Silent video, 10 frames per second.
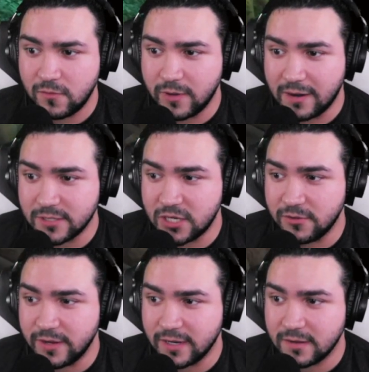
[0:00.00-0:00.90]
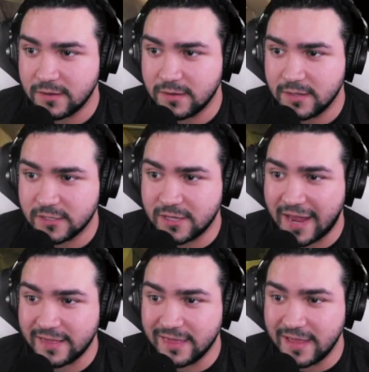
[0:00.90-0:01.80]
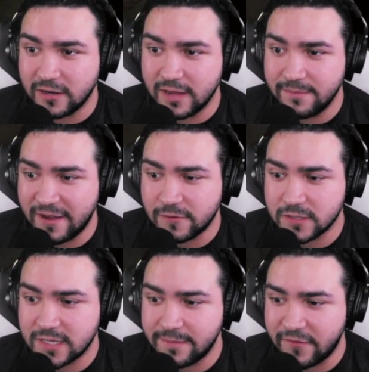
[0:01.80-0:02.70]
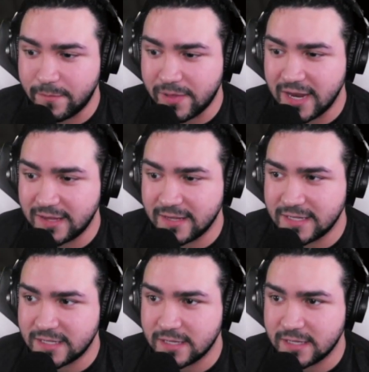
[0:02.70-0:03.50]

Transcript: I was doing. This is like literally my first time ever playing this.